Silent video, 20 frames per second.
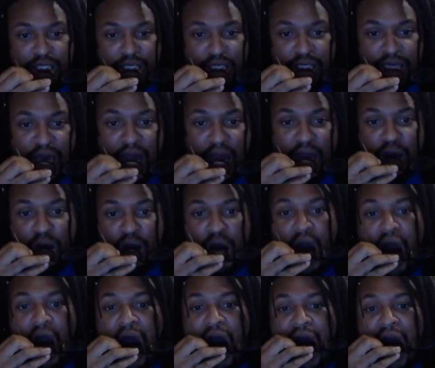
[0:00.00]
Now,
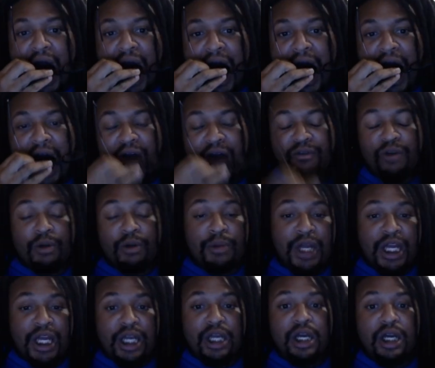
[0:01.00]
for
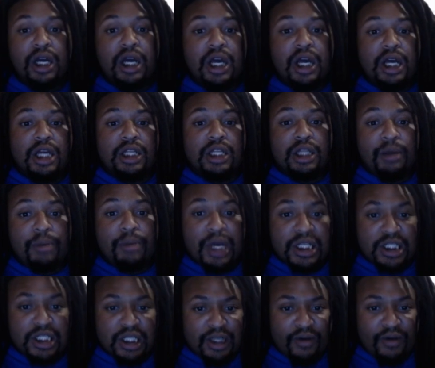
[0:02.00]
me, The
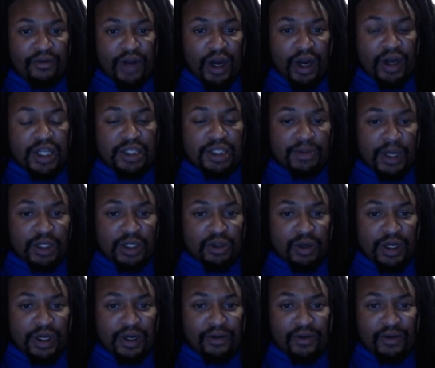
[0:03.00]
Miz is a very special
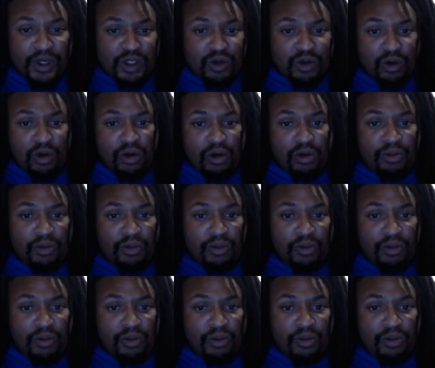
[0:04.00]
individual.